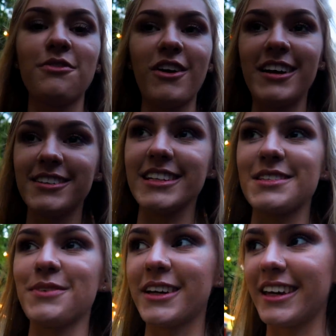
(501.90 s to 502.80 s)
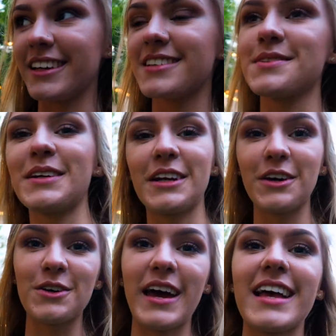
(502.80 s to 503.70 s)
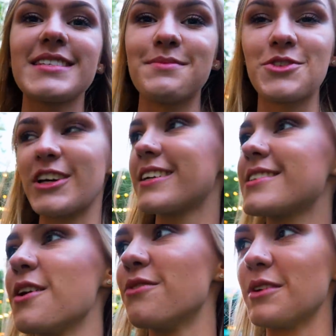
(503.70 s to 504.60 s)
Our friend is working, so we're gonna go get some drinks off